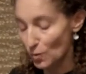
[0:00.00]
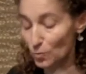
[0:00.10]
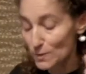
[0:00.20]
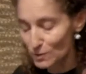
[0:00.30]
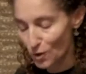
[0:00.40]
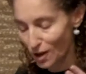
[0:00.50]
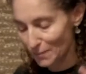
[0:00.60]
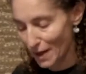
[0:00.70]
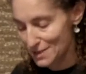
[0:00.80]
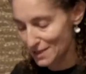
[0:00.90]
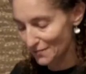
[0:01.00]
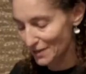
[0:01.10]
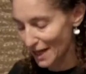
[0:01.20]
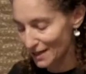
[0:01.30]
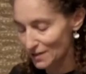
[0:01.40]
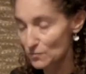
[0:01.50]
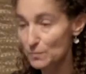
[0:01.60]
what we would call a positive and negative.